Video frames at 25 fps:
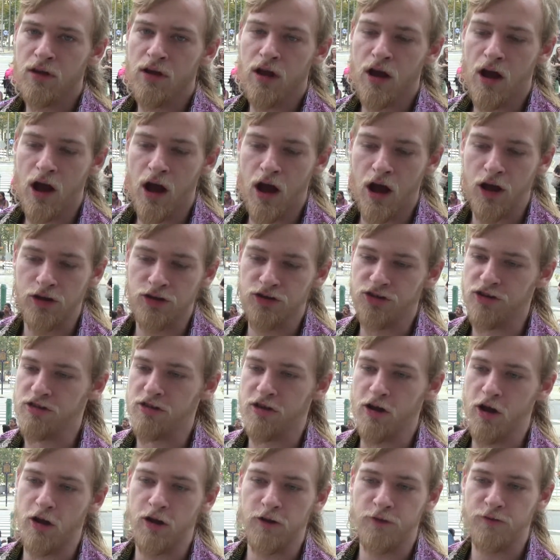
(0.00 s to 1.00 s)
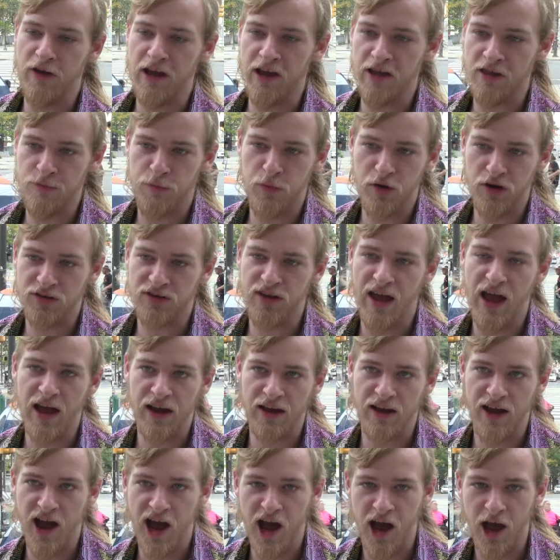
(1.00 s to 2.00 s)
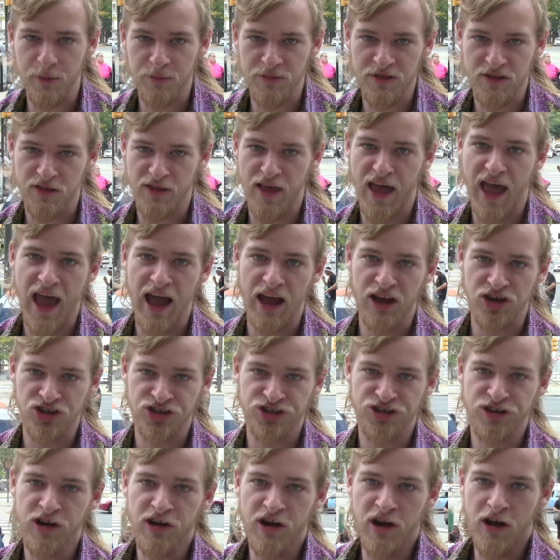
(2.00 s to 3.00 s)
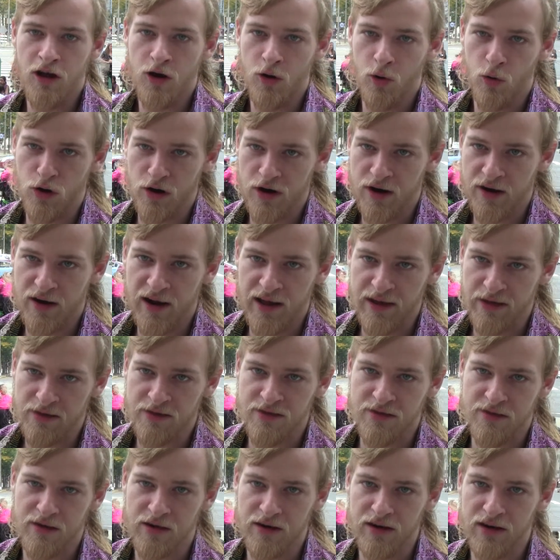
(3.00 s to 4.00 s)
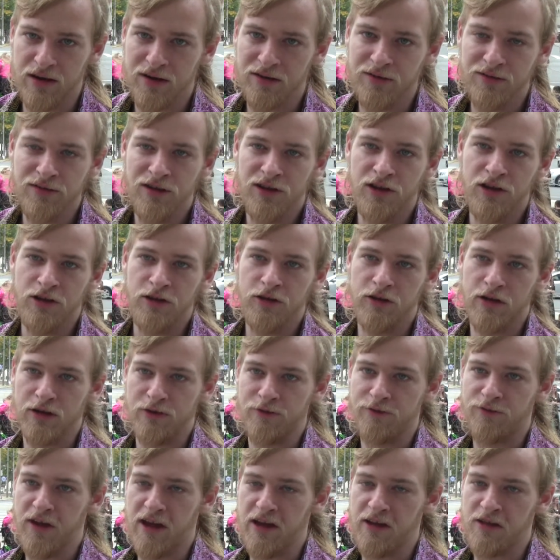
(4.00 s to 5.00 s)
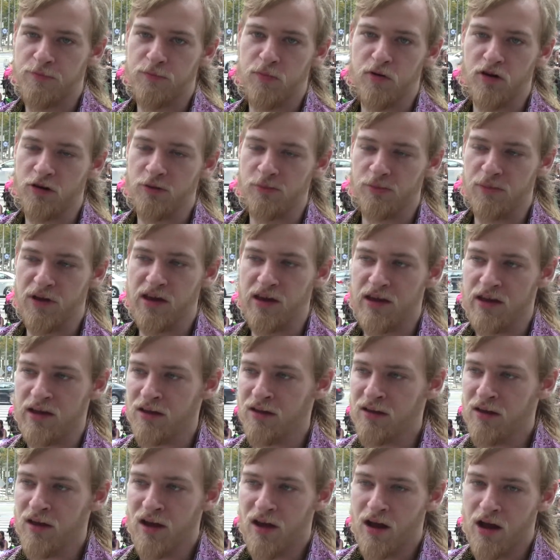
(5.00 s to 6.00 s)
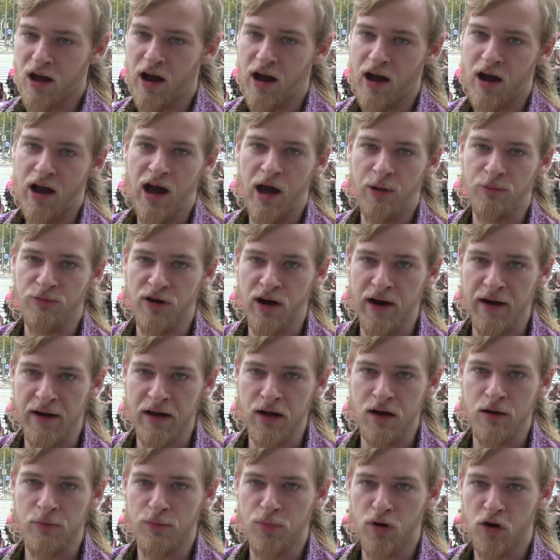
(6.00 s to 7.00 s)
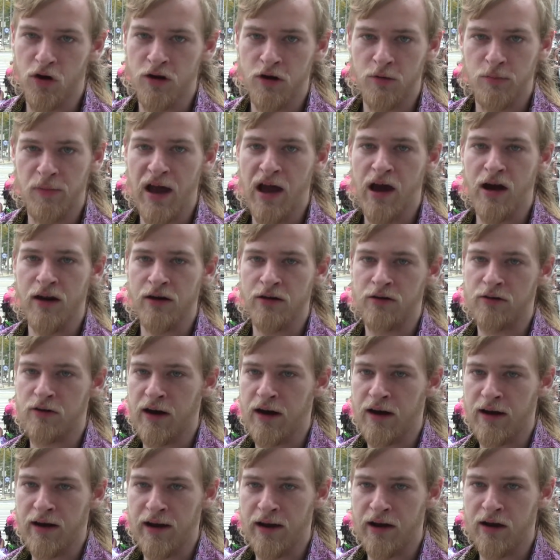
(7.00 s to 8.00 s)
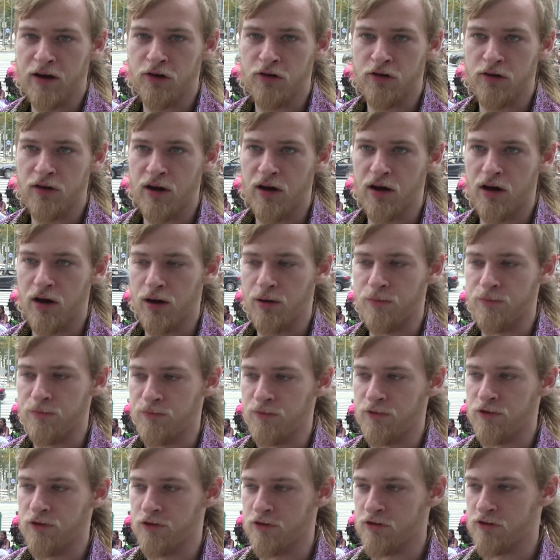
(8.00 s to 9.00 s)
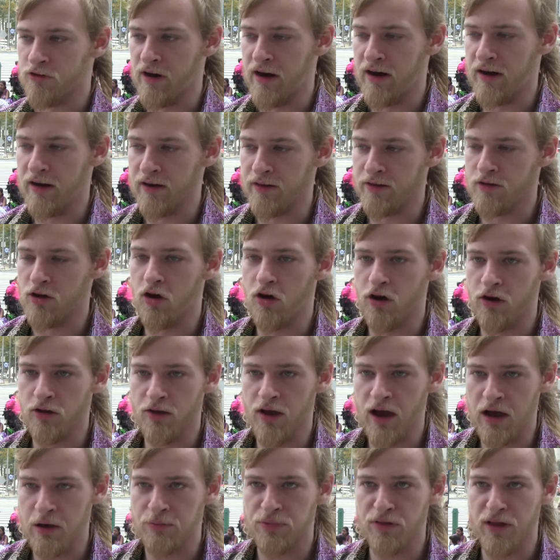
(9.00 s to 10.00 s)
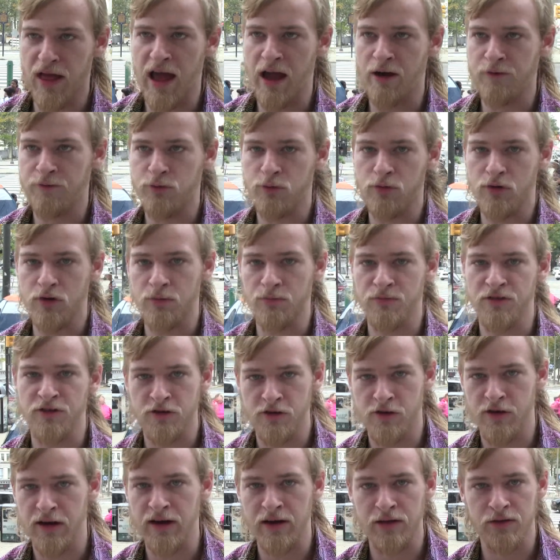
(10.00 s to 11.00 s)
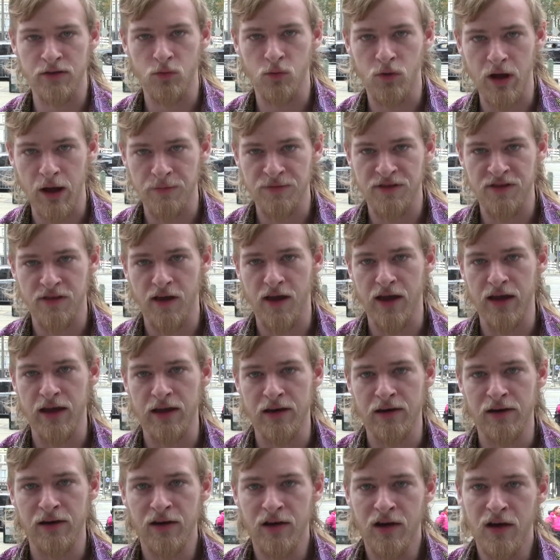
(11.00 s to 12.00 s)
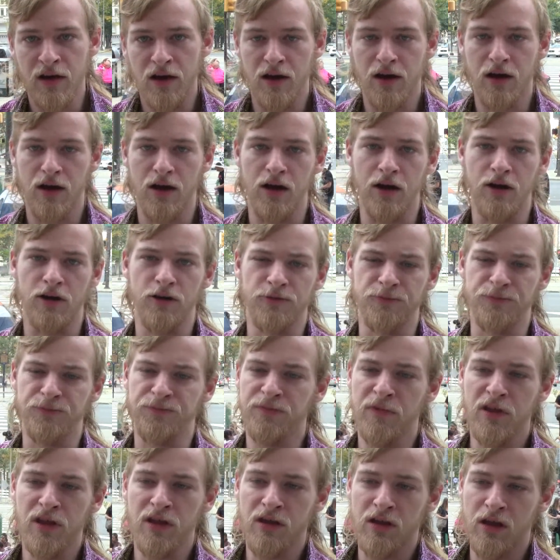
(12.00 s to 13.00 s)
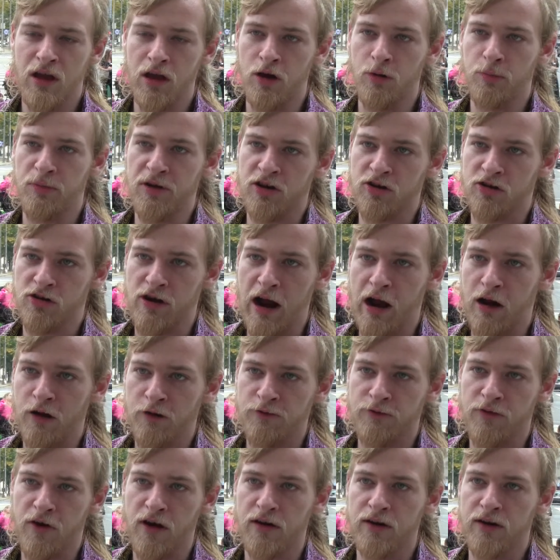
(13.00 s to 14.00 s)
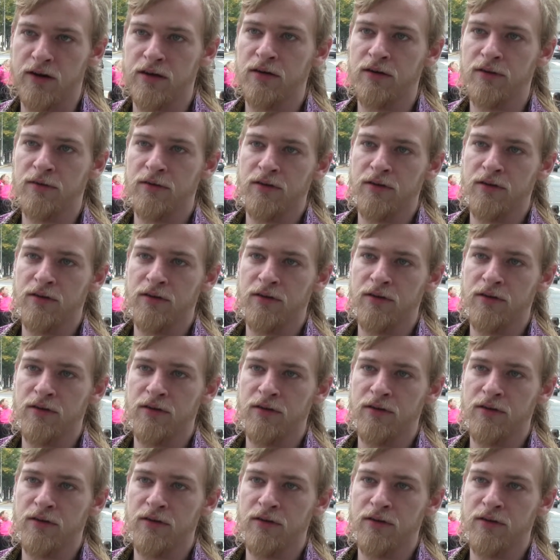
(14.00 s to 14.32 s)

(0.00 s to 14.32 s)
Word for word: uh, you just go to facebook.com slash Orgonite City. You can Facebook me. Uh, I'm writing a book about it right now, um, creating the online platforms, creating the website. Um, it'll be crowdfunded